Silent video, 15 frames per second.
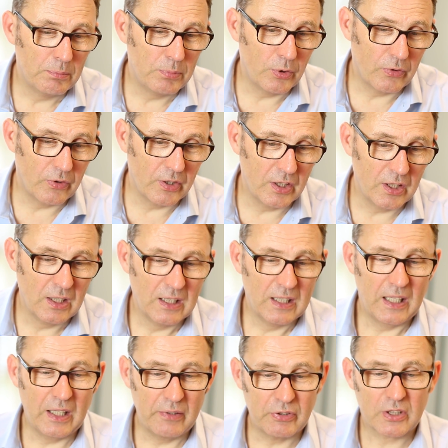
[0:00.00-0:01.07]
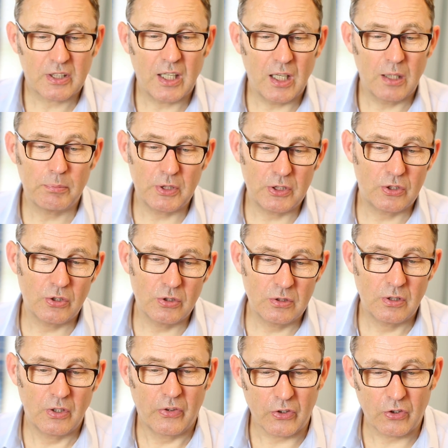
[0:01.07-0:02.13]
but the "if it can be
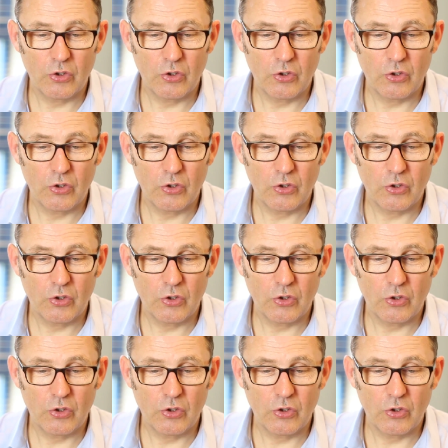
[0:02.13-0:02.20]
done, the